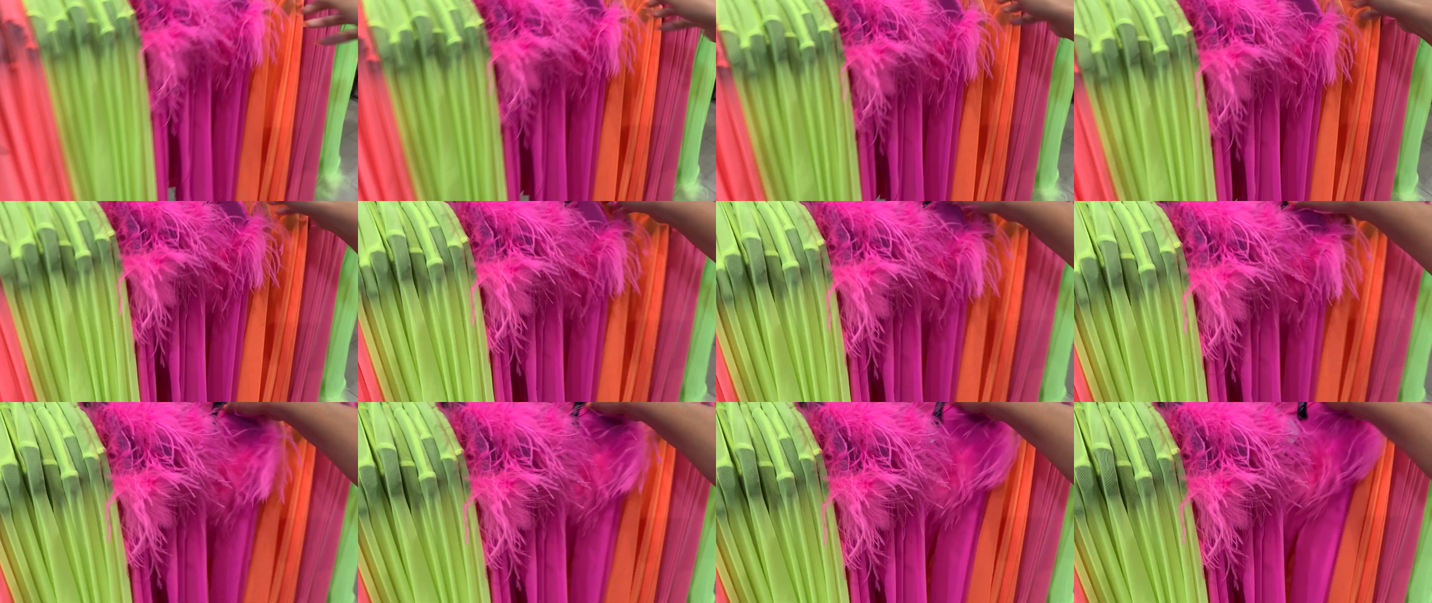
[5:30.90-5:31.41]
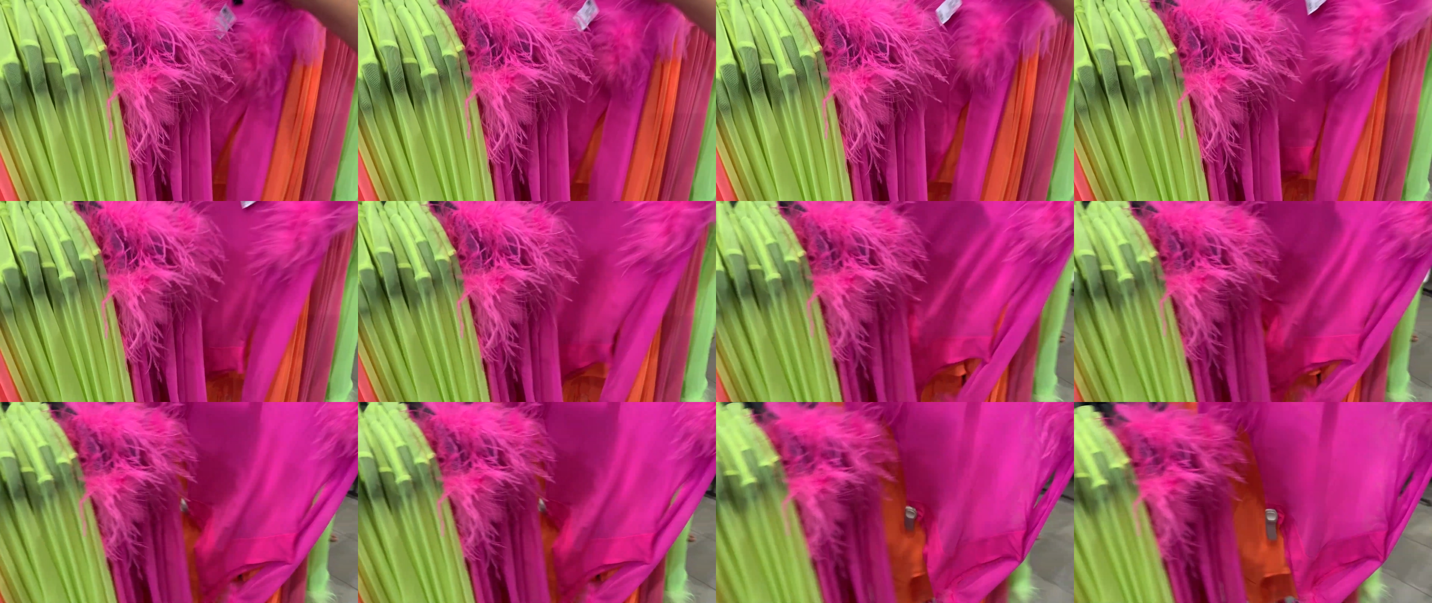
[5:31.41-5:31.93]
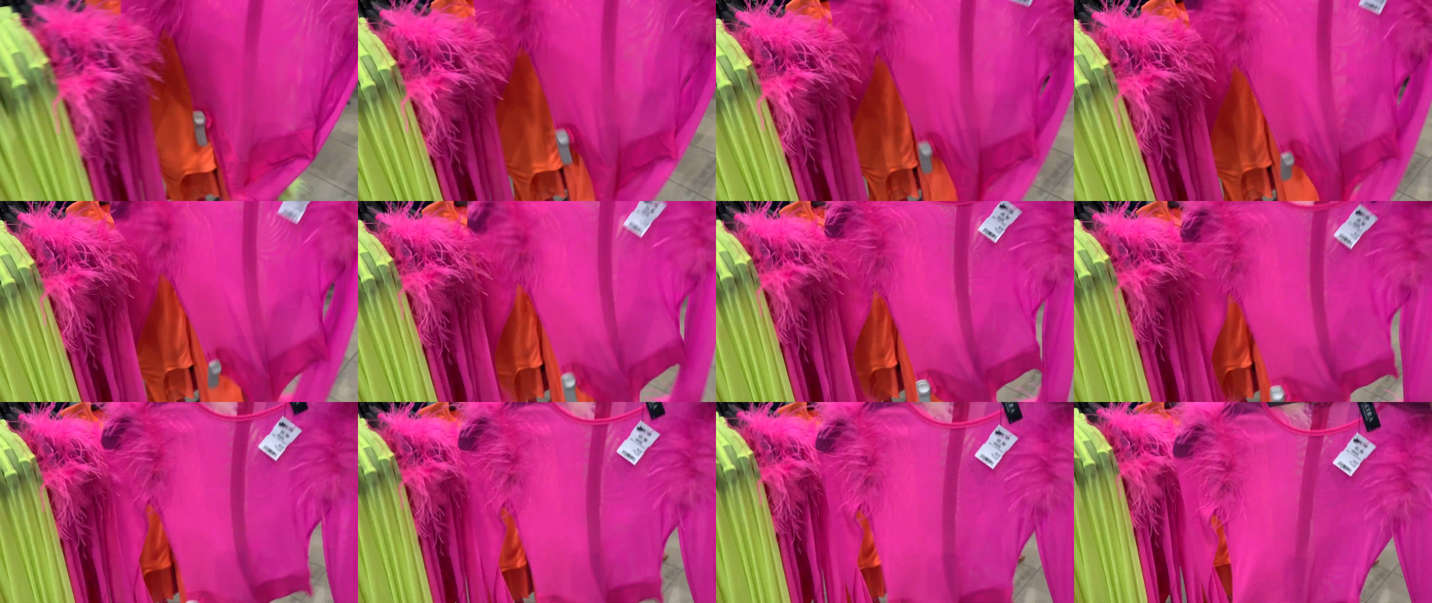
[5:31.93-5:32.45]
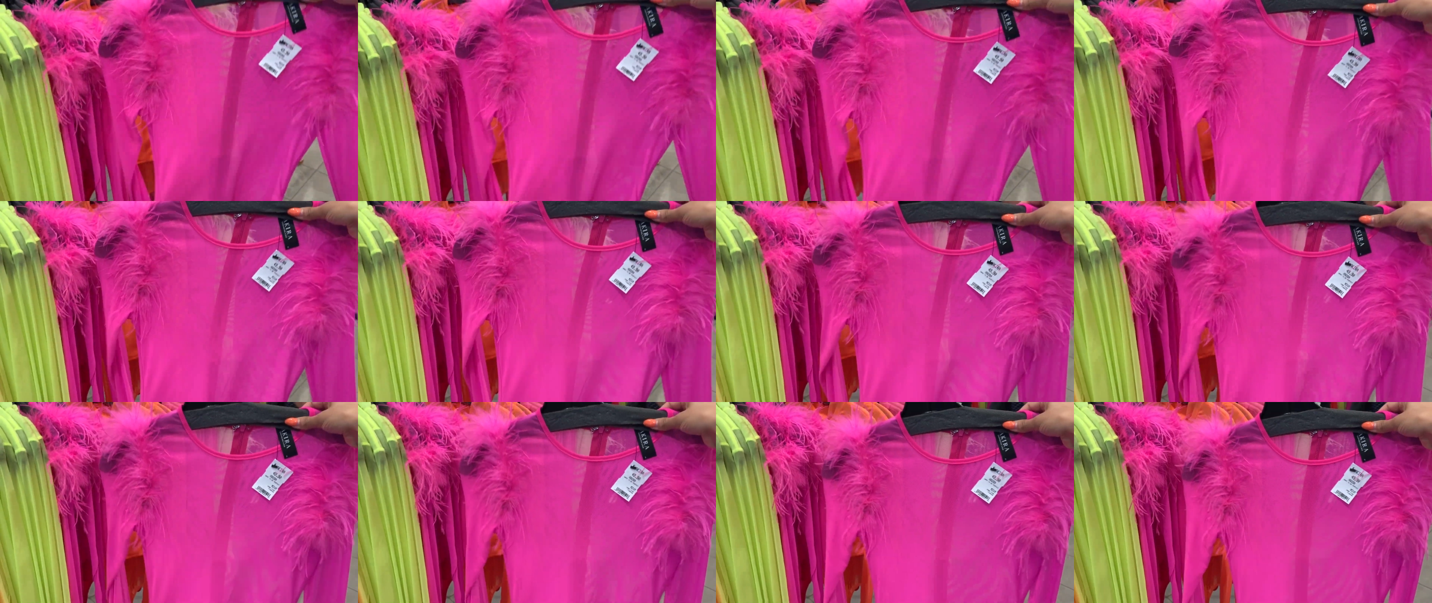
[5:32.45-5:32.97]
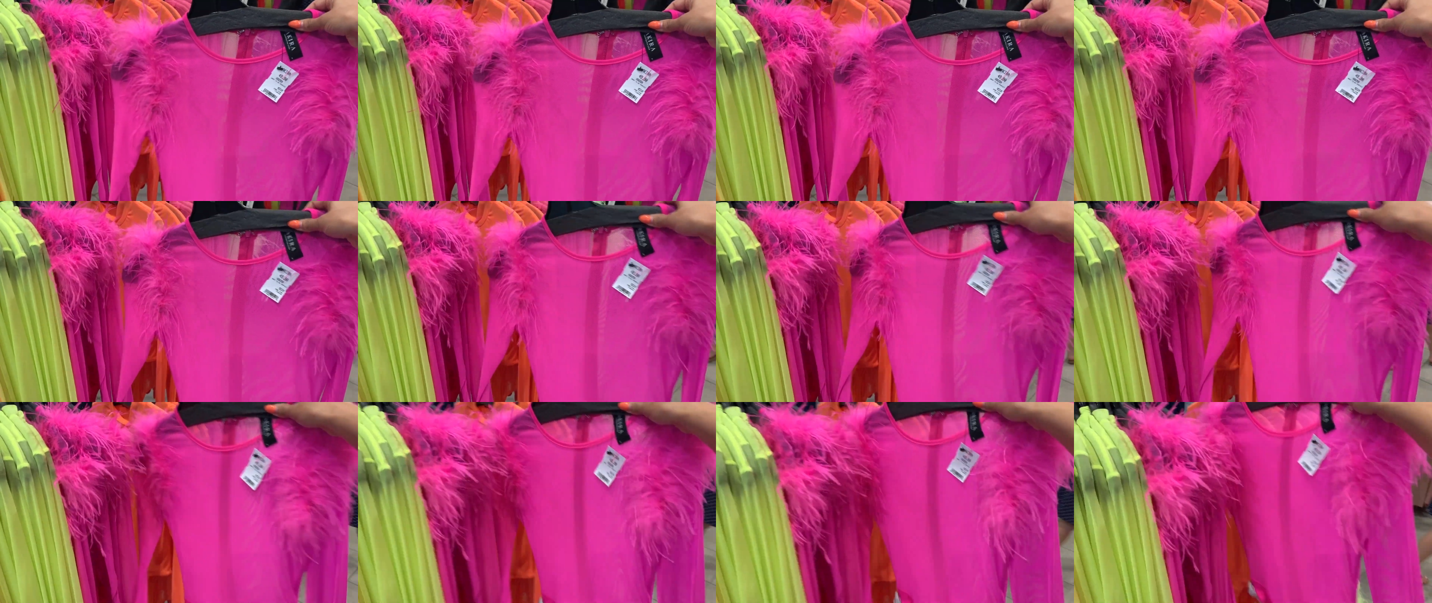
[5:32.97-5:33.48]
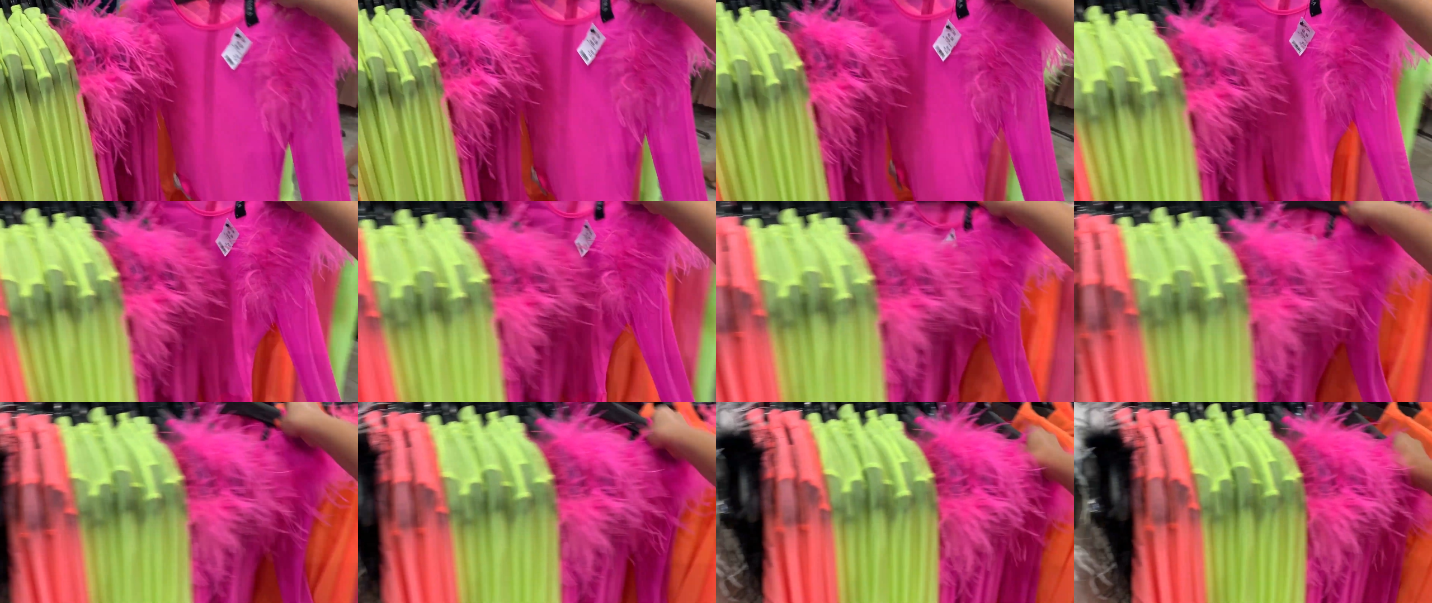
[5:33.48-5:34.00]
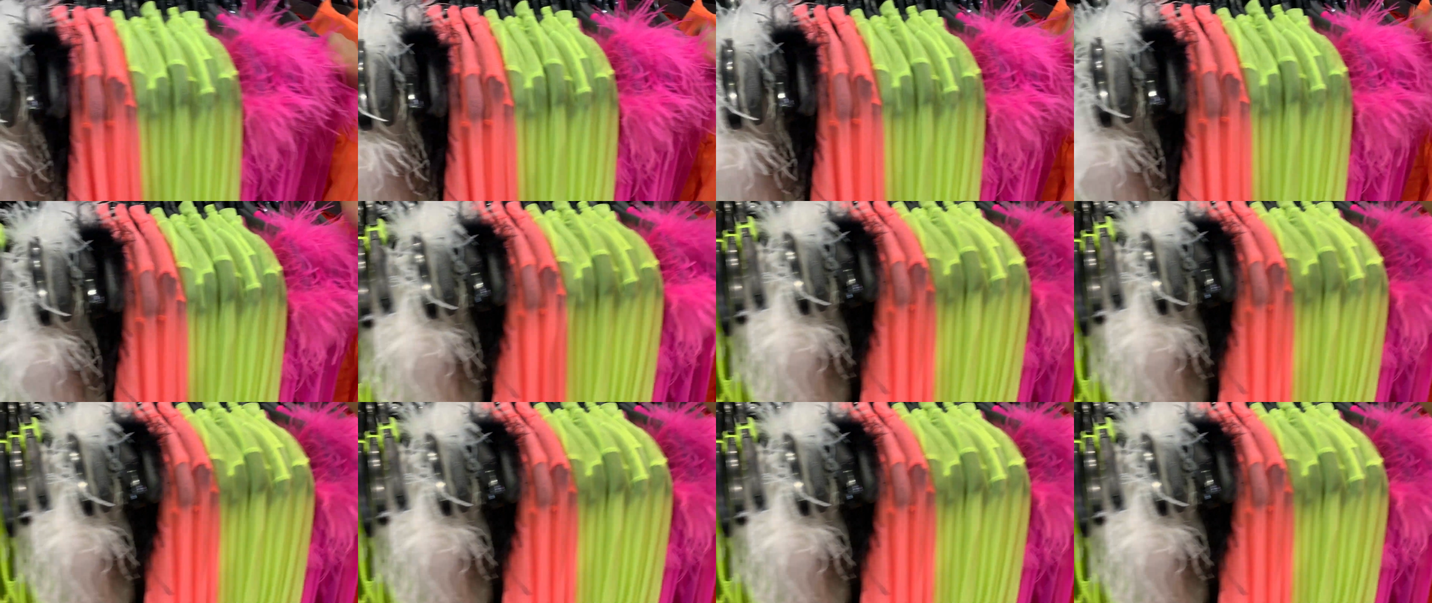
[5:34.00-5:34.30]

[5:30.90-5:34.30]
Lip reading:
[unreadable: no face in view]